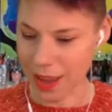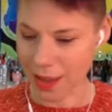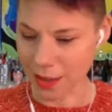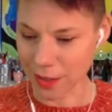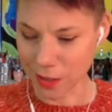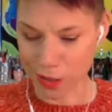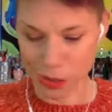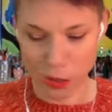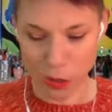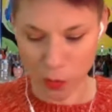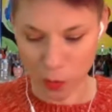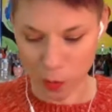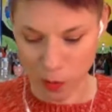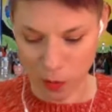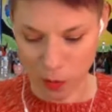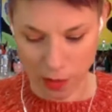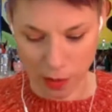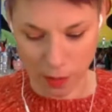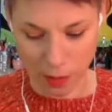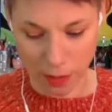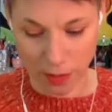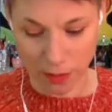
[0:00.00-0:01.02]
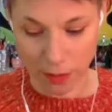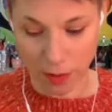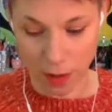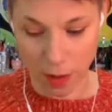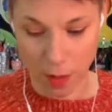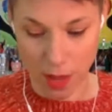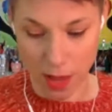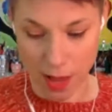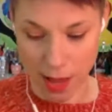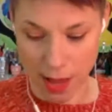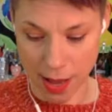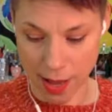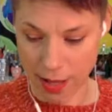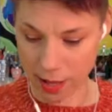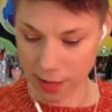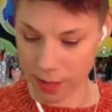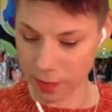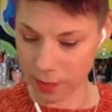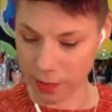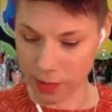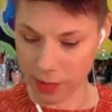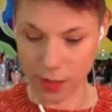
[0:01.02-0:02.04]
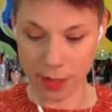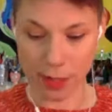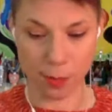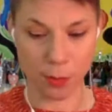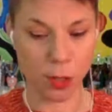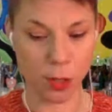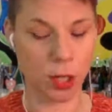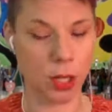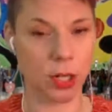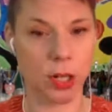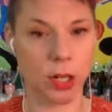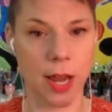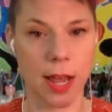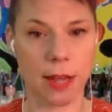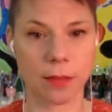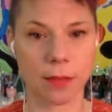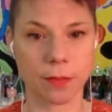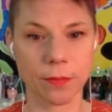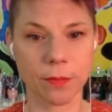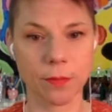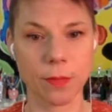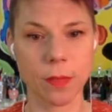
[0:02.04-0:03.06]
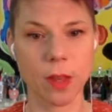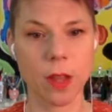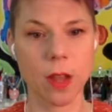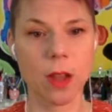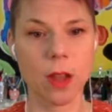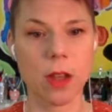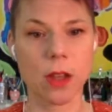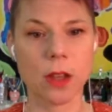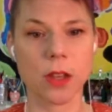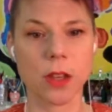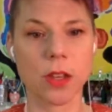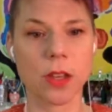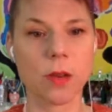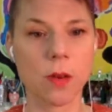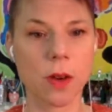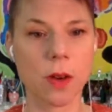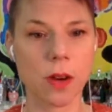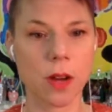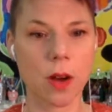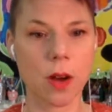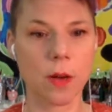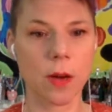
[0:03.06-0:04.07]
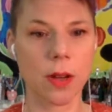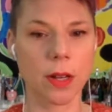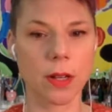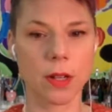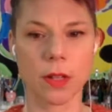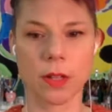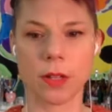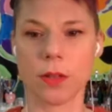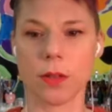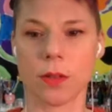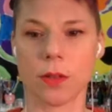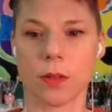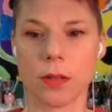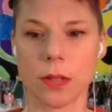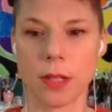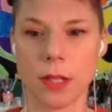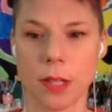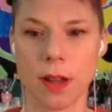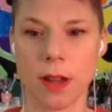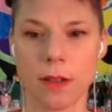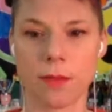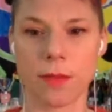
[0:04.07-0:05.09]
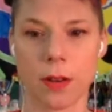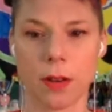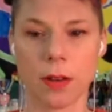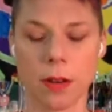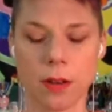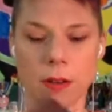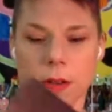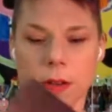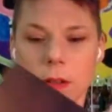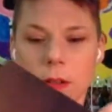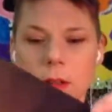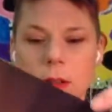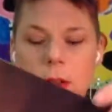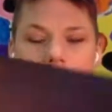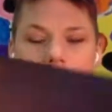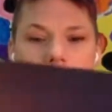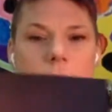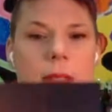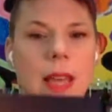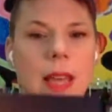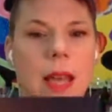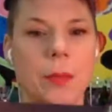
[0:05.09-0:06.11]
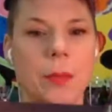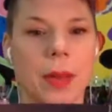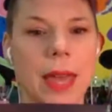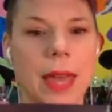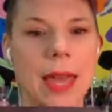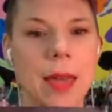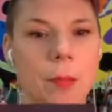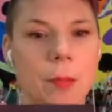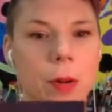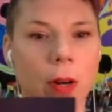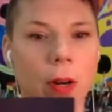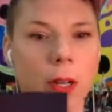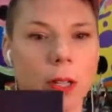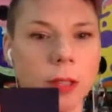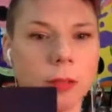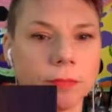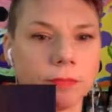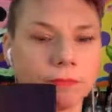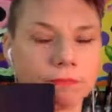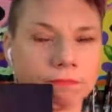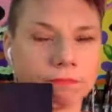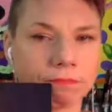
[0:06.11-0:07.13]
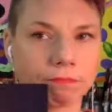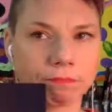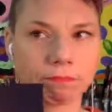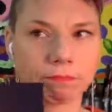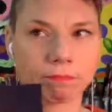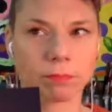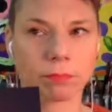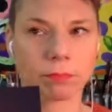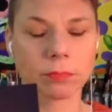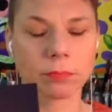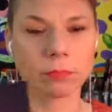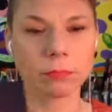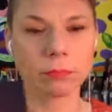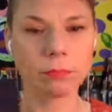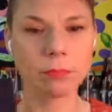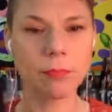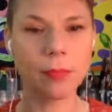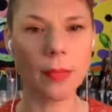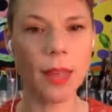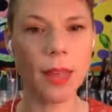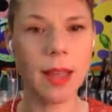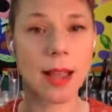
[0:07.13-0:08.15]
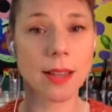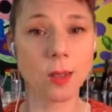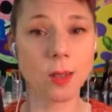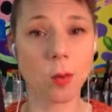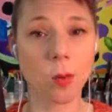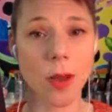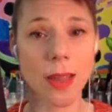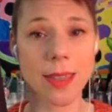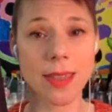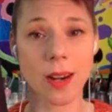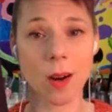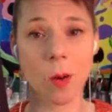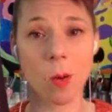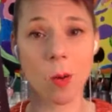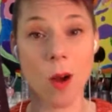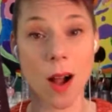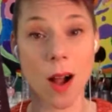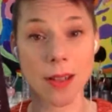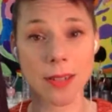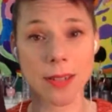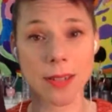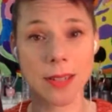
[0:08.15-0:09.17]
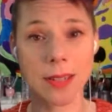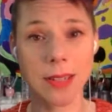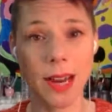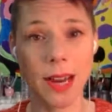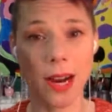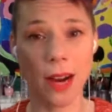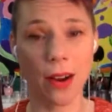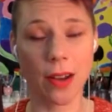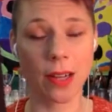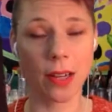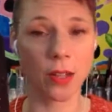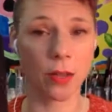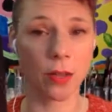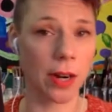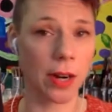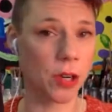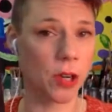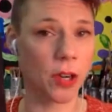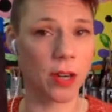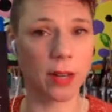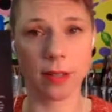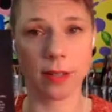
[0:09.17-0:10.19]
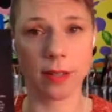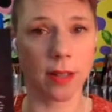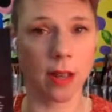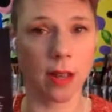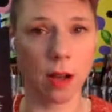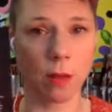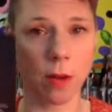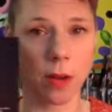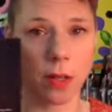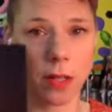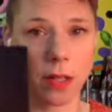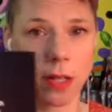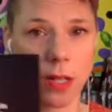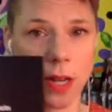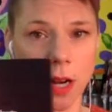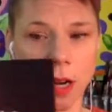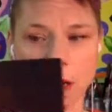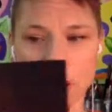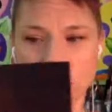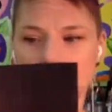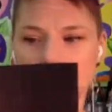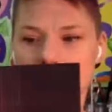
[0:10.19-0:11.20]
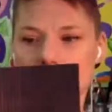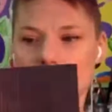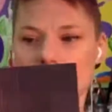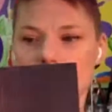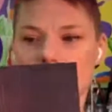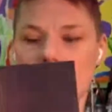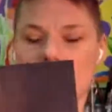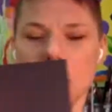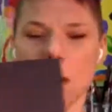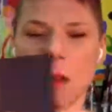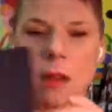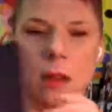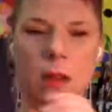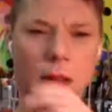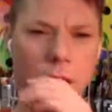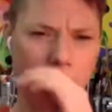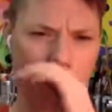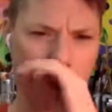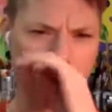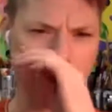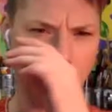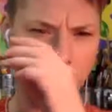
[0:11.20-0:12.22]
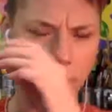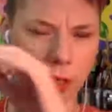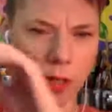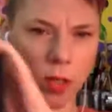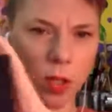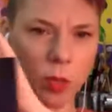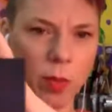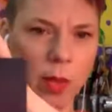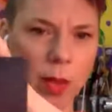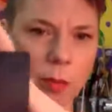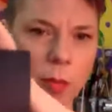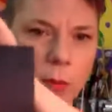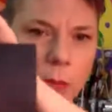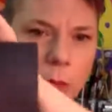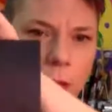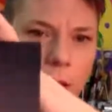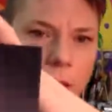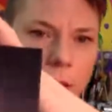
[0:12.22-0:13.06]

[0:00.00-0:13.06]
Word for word: As usual, I'm going to fall behind because I'm chit-chatting. You are going to discover that paper has a way that it wants to tear and a direction it does not want to tear, especially newspaper.